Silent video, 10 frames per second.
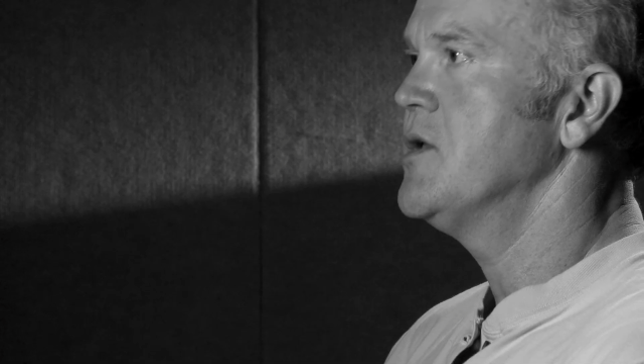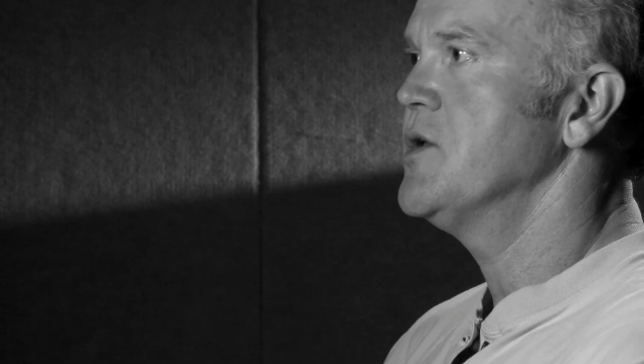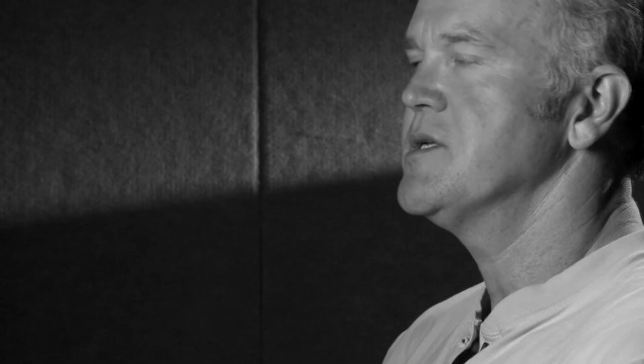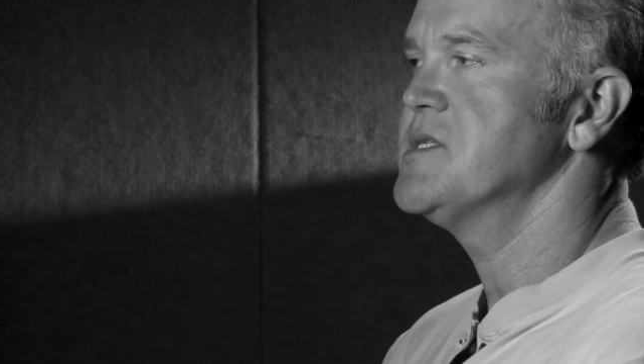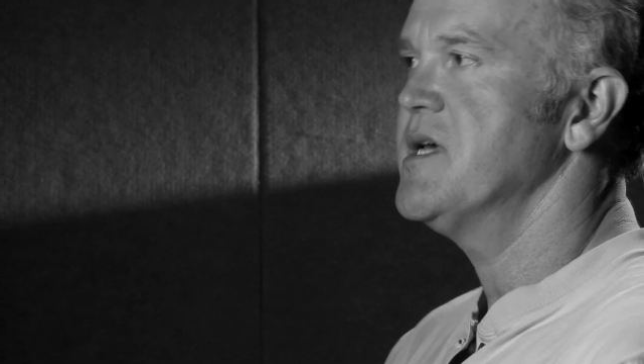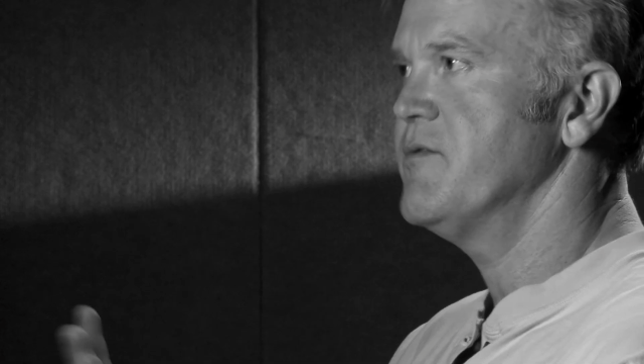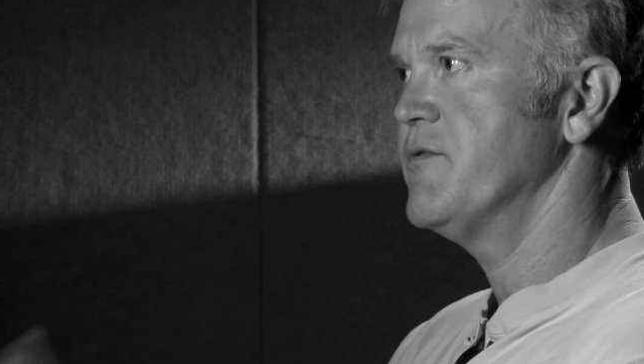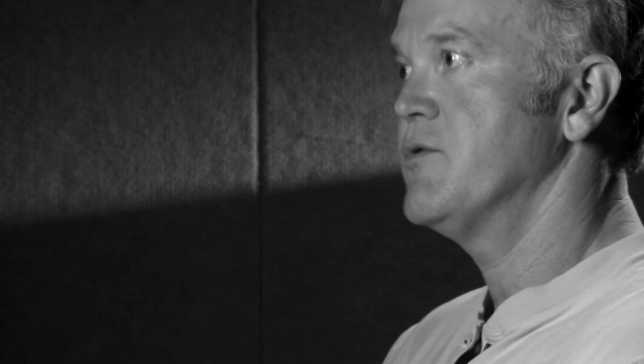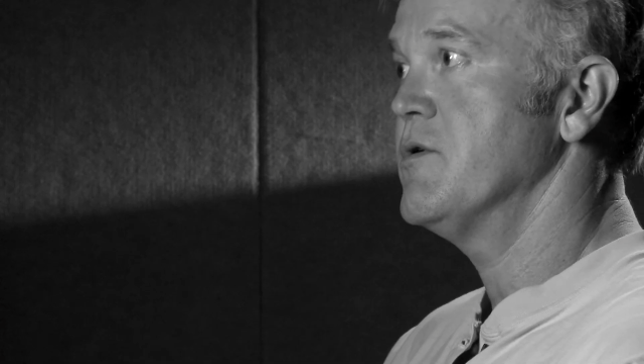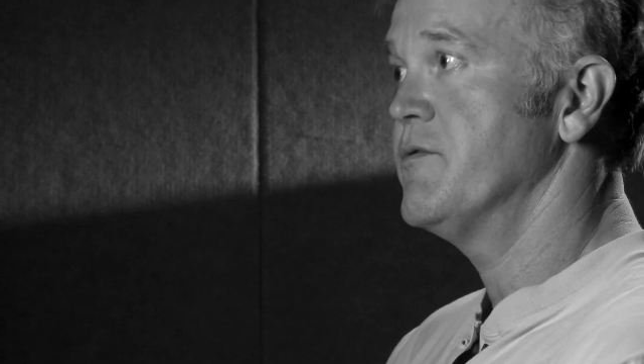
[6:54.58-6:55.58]
You can save in
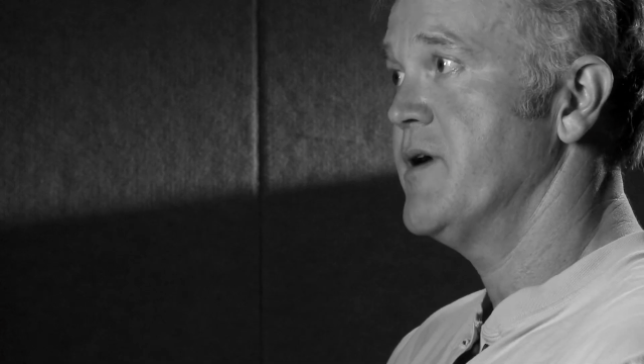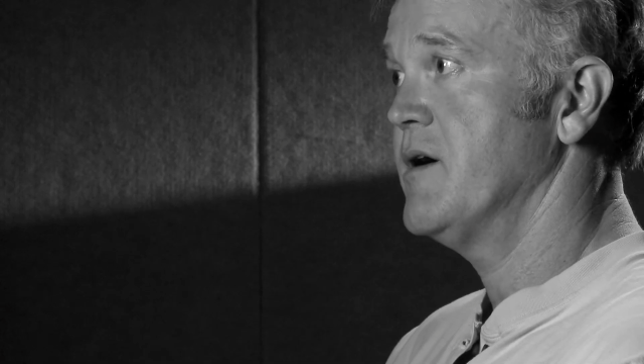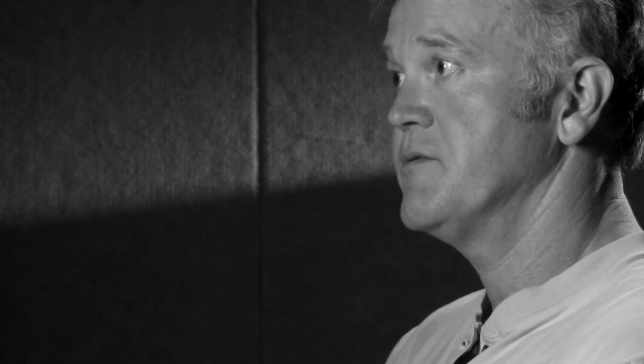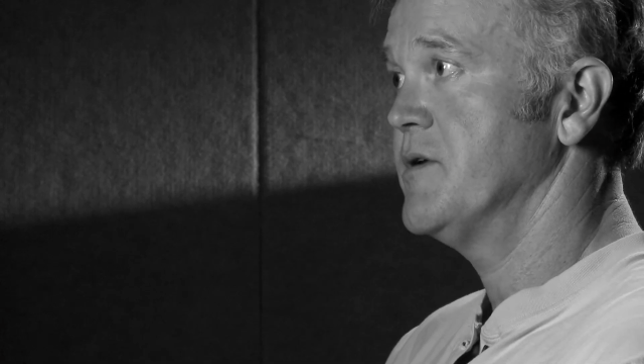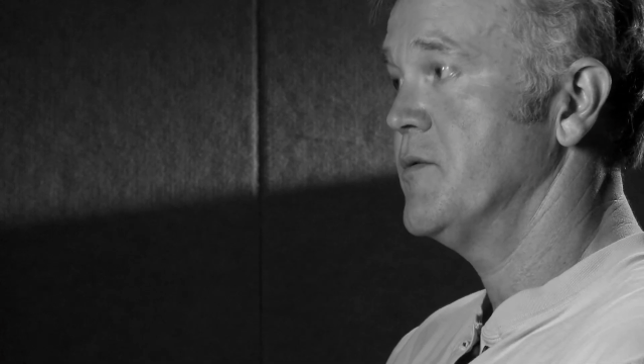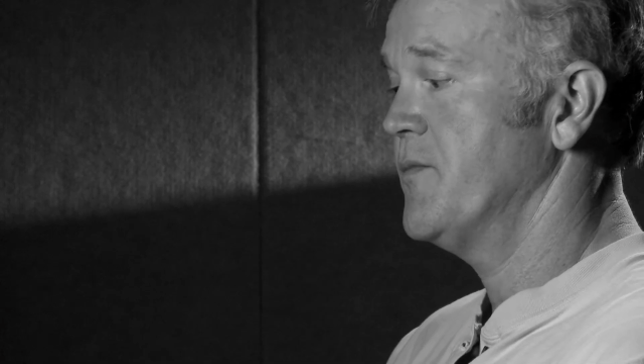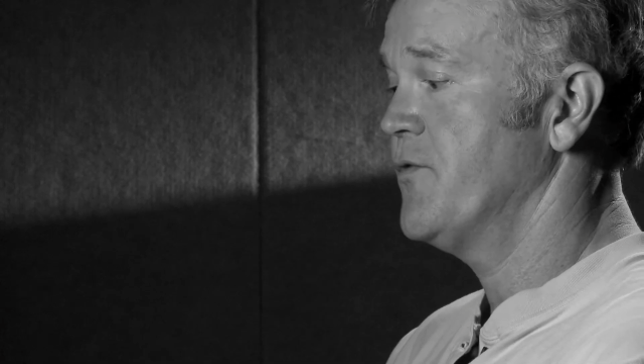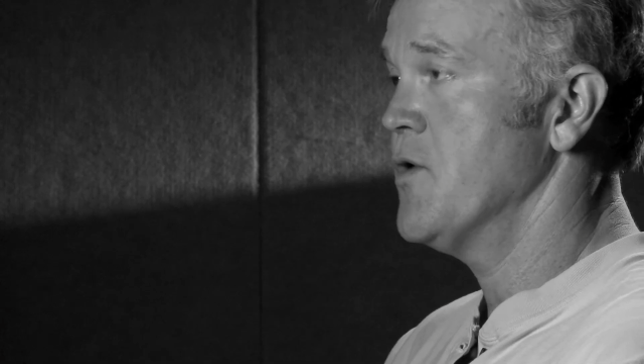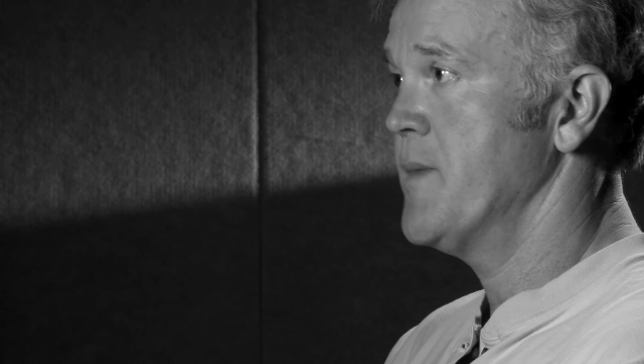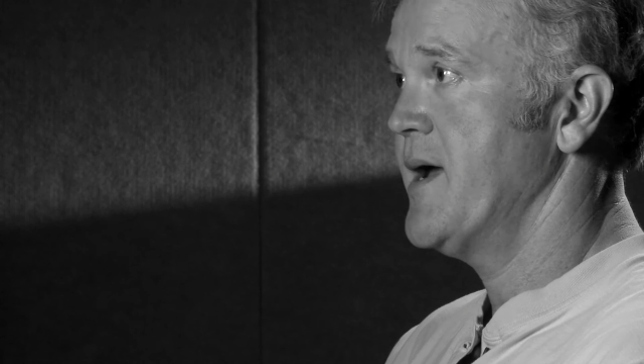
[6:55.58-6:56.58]
four file
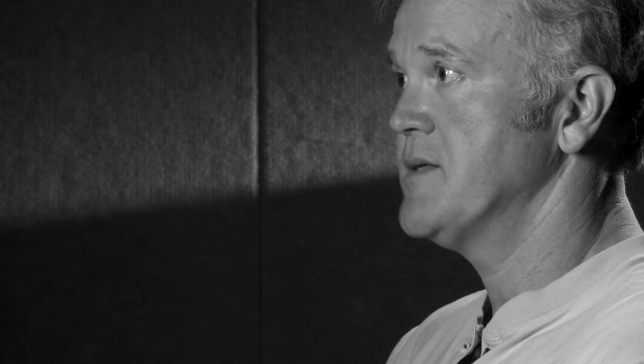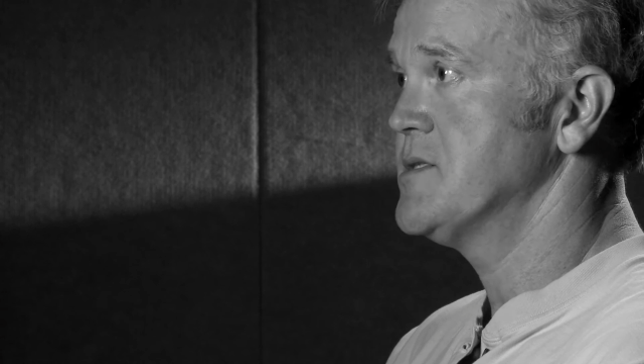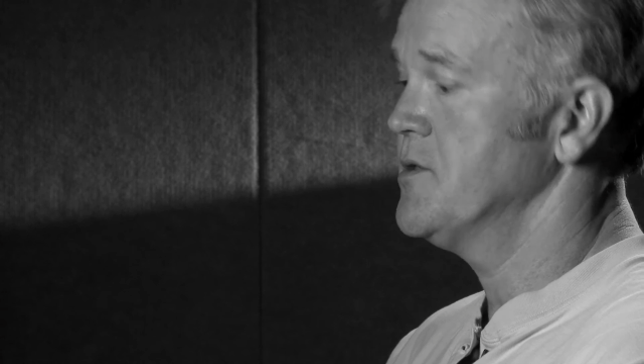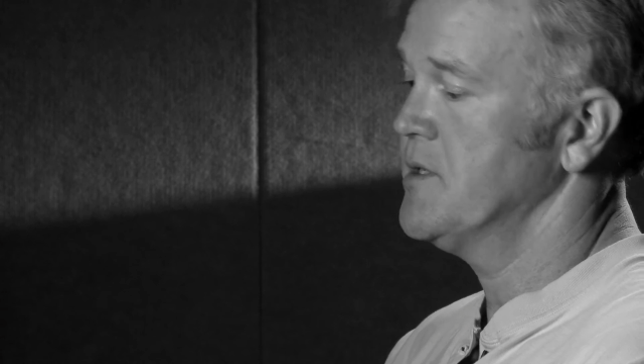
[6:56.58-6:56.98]
formats.